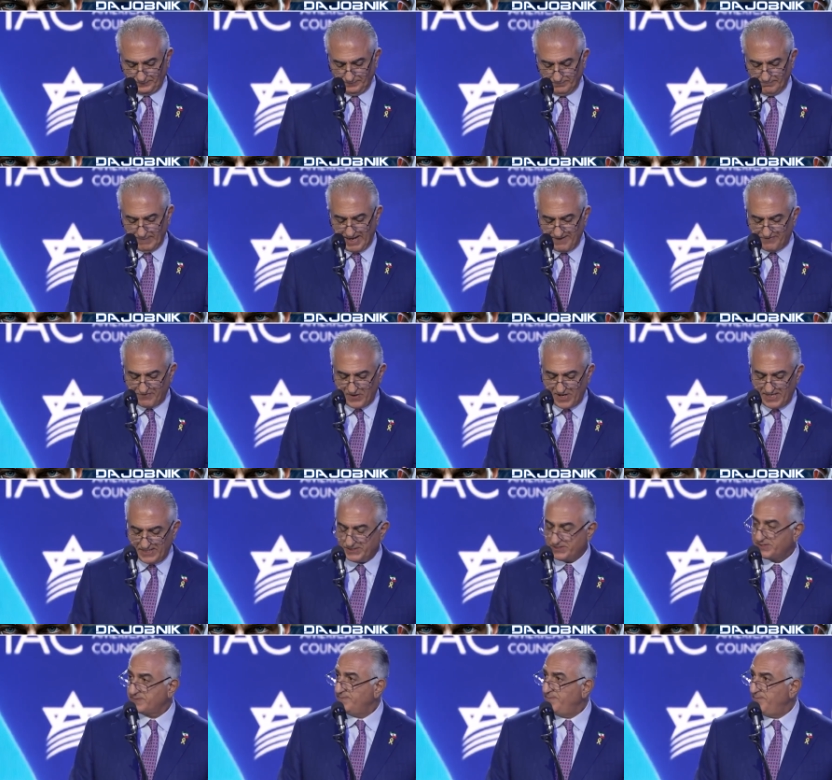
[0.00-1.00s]
My
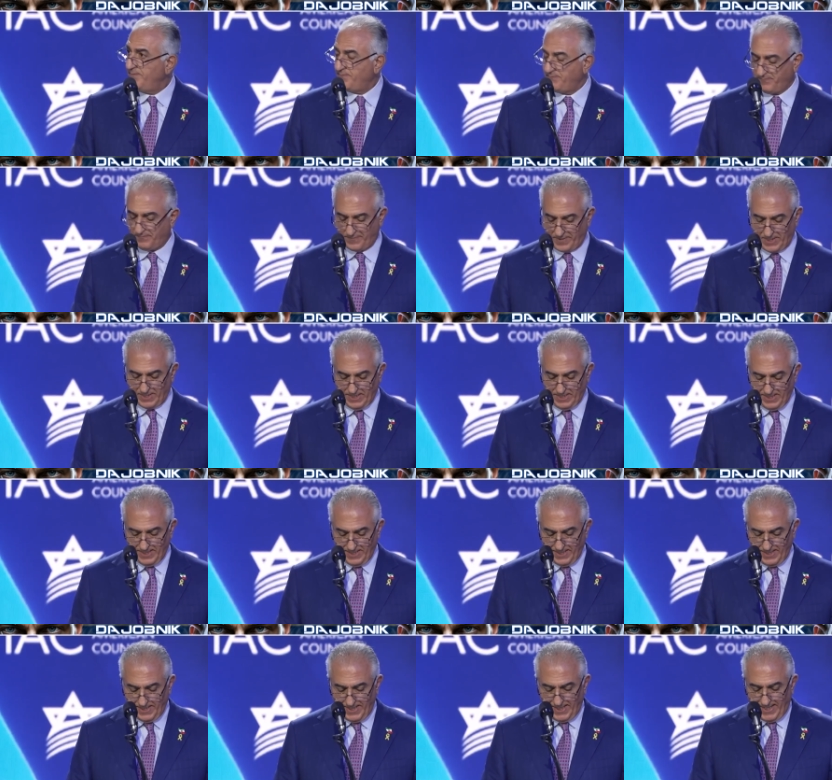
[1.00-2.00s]
friends,
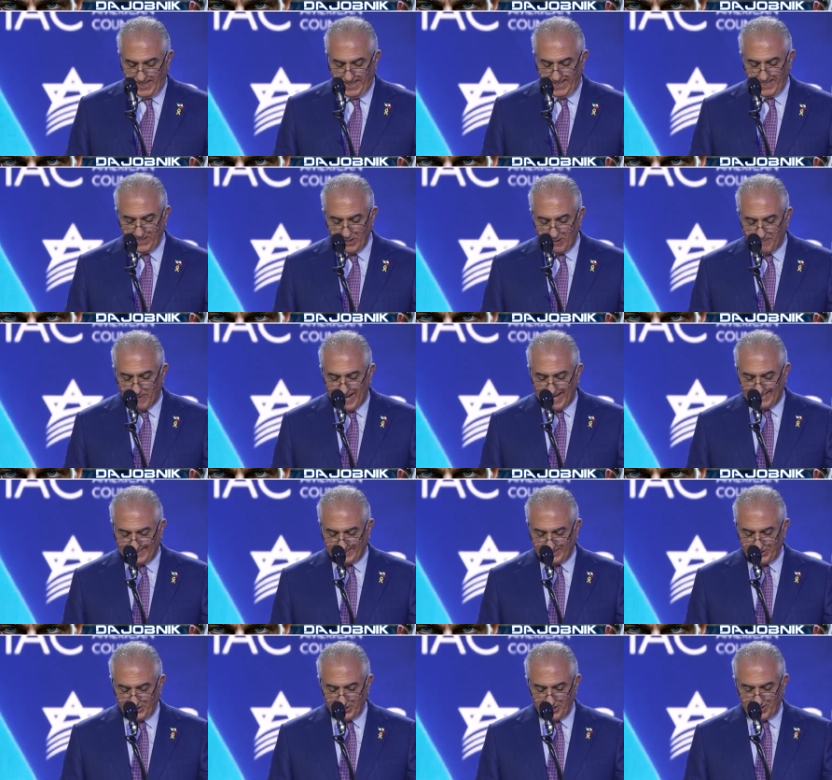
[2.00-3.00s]
in the
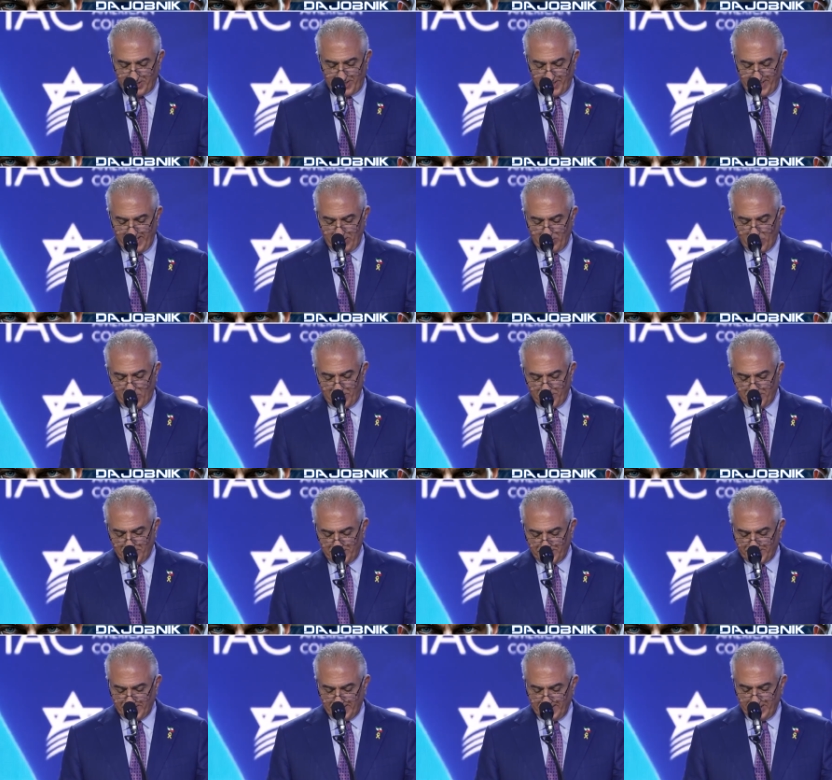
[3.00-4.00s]
past year,
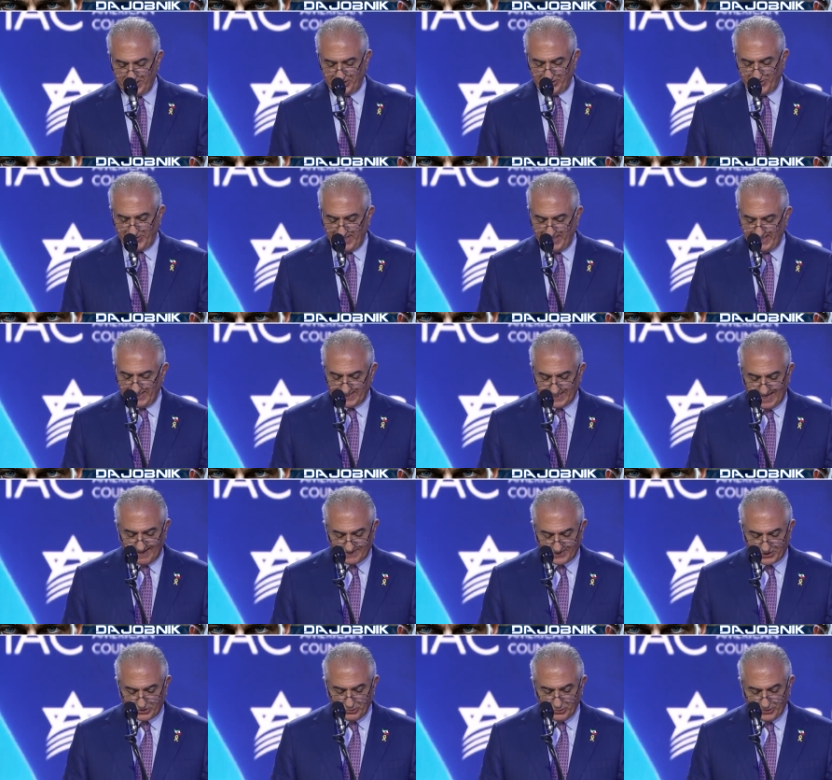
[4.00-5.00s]
Iranians and Israelis
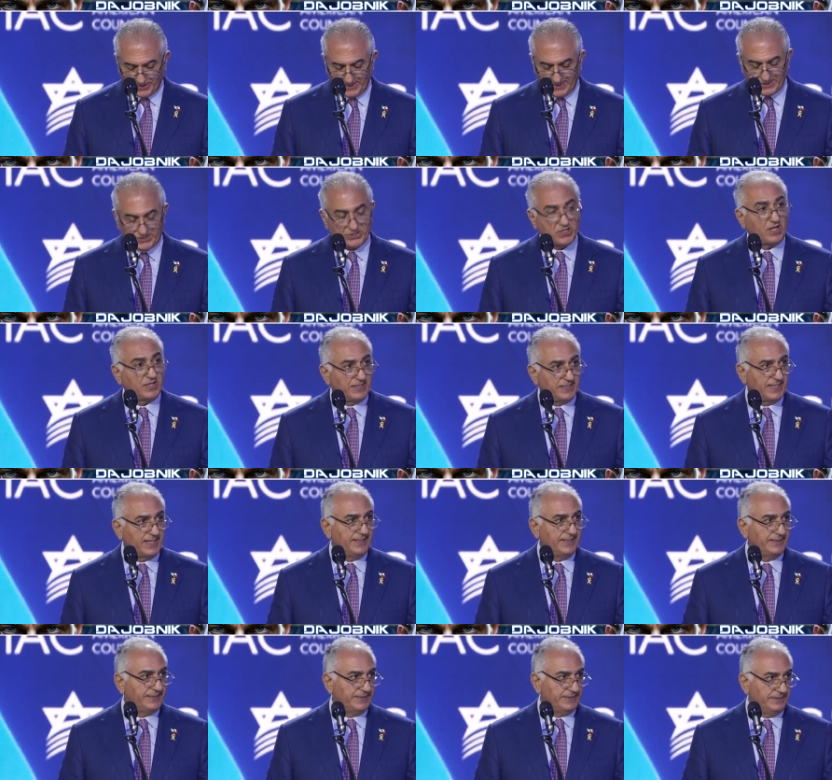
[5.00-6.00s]
have stood in
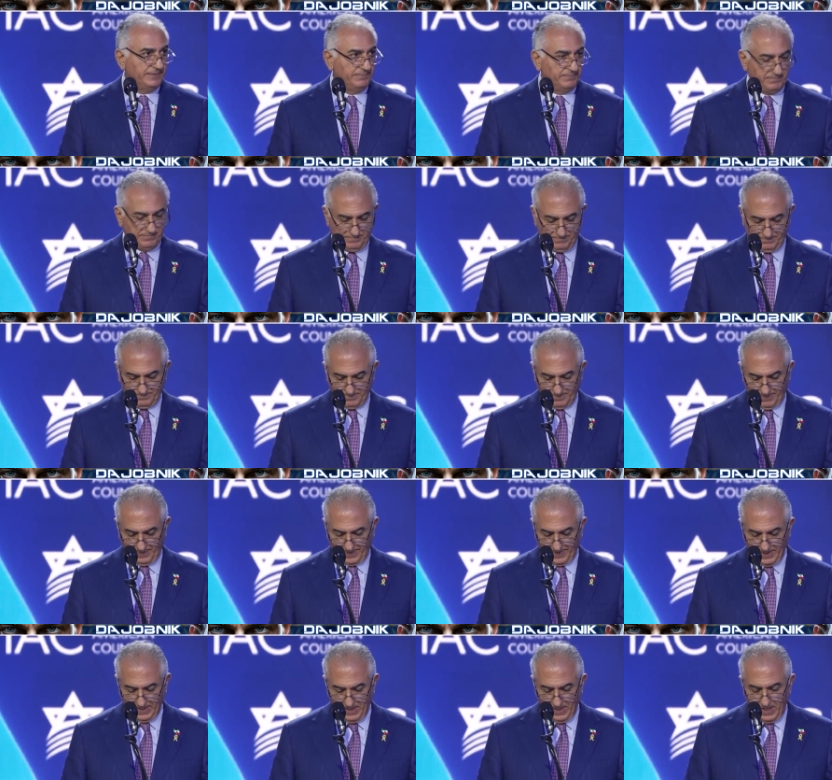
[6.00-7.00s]
solidarity.
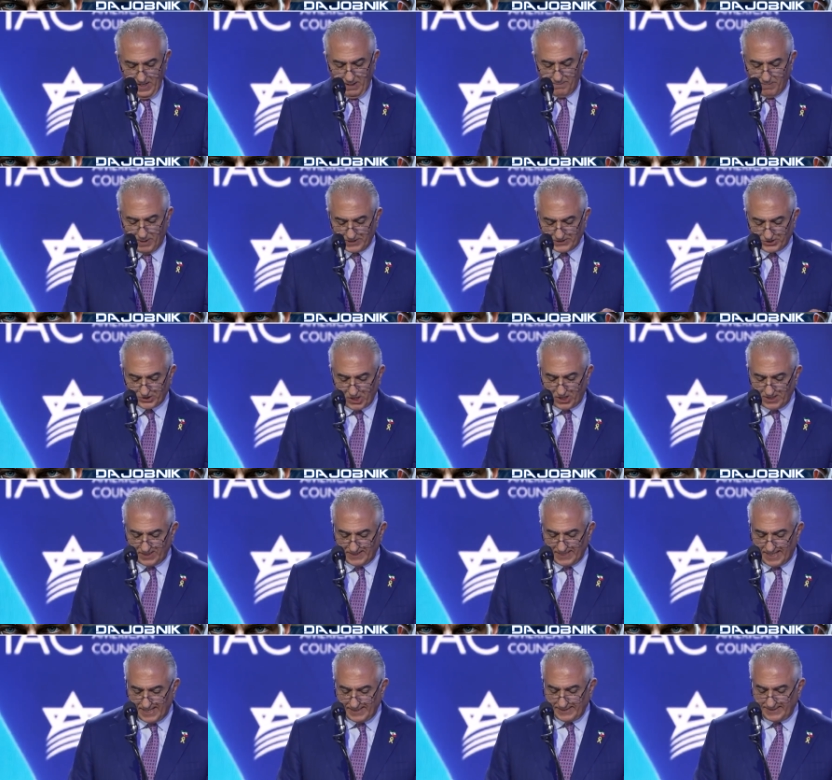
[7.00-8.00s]
But
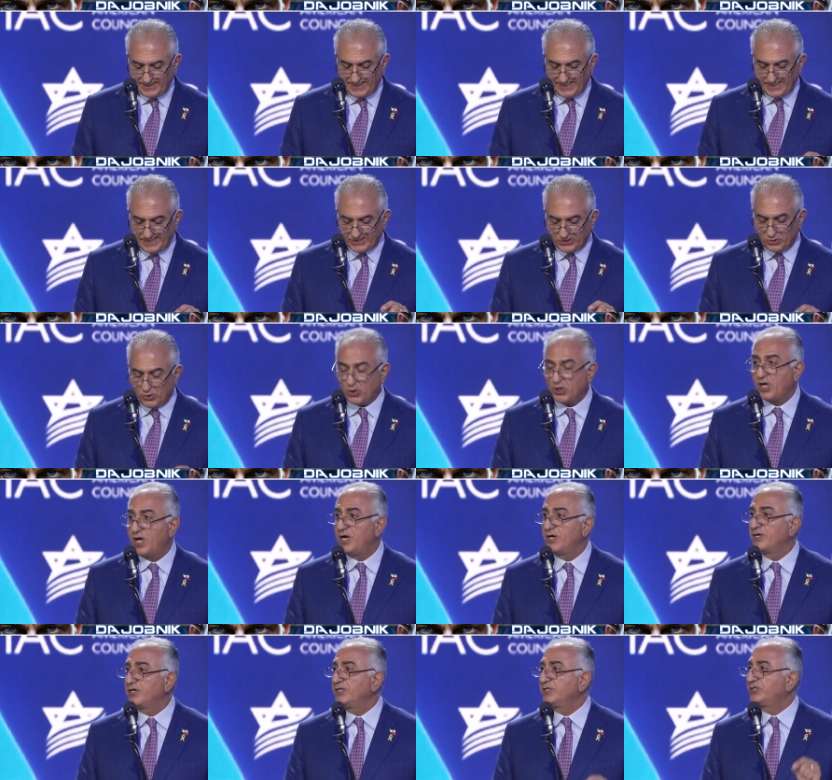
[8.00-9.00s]
solidarity is no
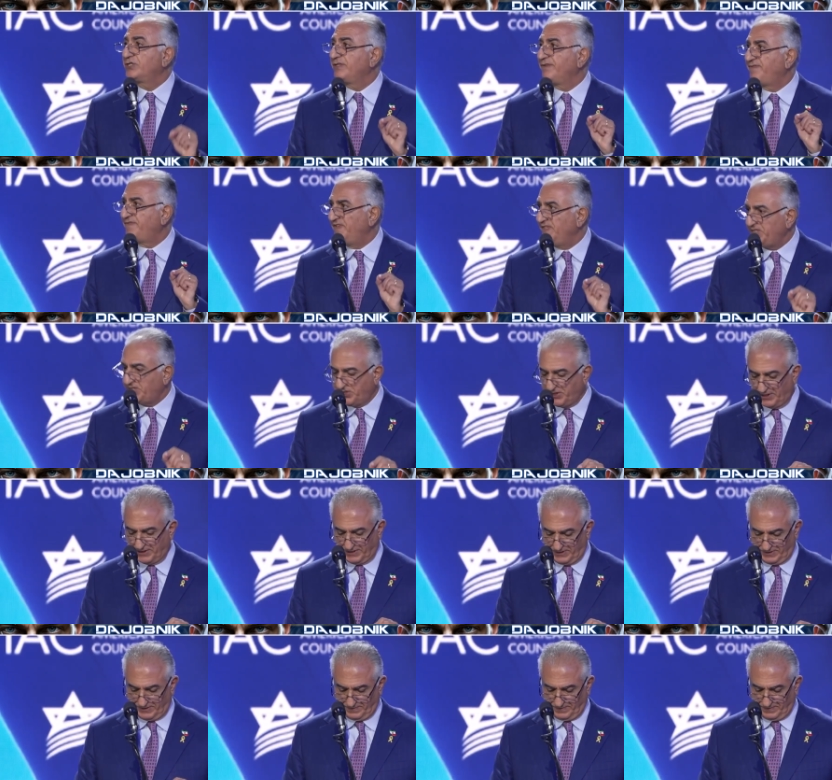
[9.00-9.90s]
longer sufficient.